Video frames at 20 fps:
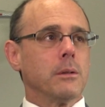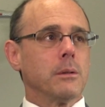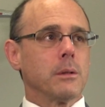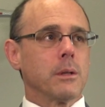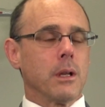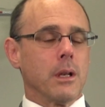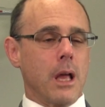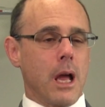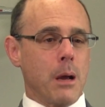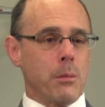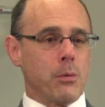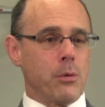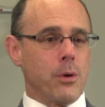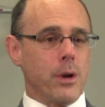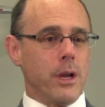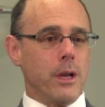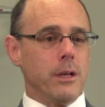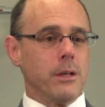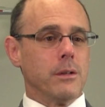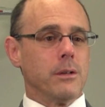
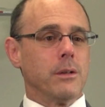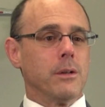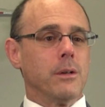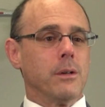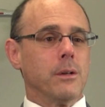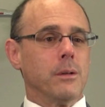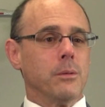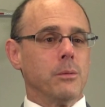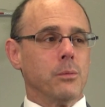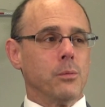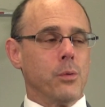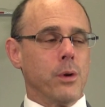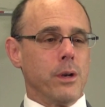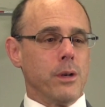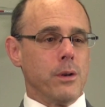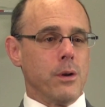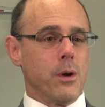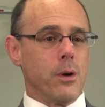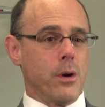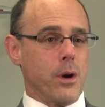collaborate on
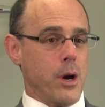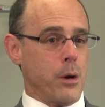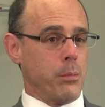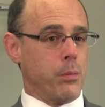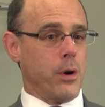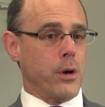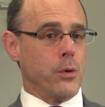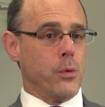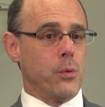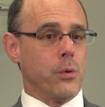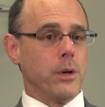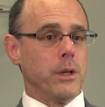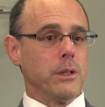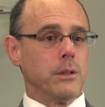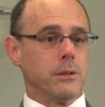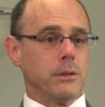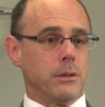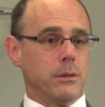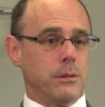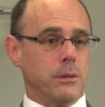what are our
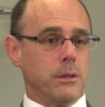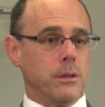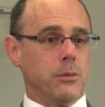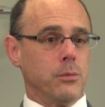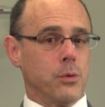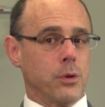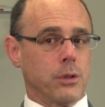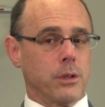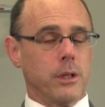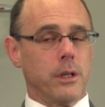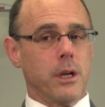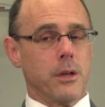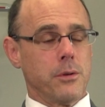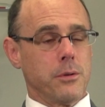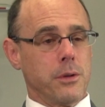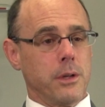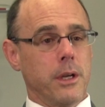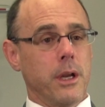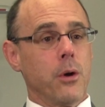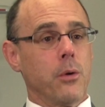priorities and, and work
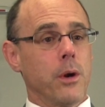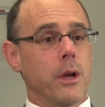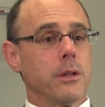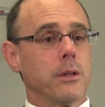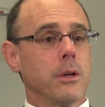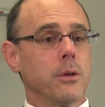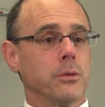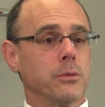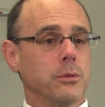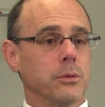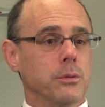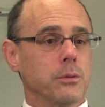together to go get those.